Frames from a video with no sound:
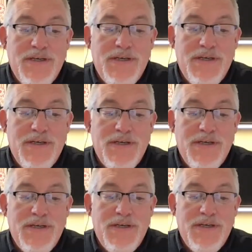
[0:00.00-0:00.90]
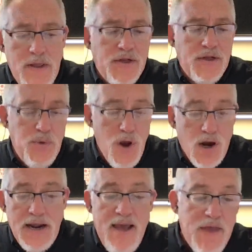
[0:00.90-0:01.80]
You know, in a few minutes, we are going
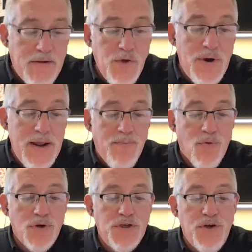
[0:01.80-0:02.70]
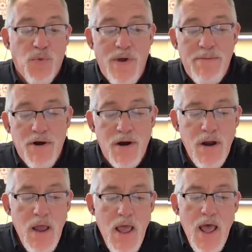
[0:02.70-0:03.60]
to have that Q&A portion of the webinar.
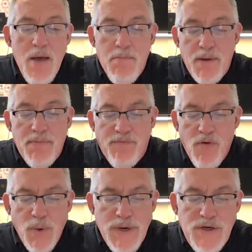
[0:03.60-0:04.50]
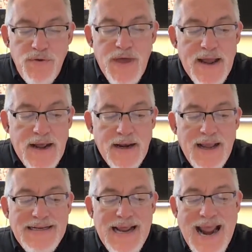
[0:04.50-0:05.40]
But before we do that, I'd
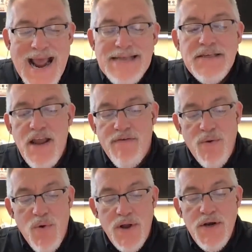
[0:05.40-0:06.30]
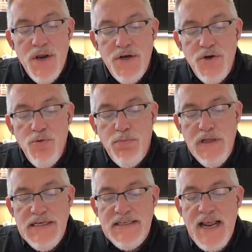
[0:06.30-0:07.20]
like to ask everyone to
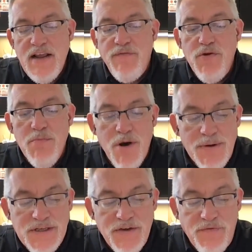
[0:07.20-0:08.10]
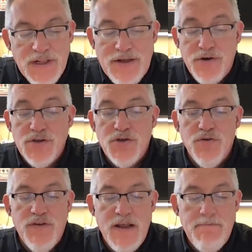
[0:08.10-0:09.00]
please take a few moments to fill out our
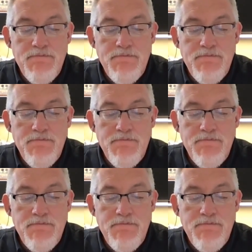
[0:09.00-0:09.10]
survey.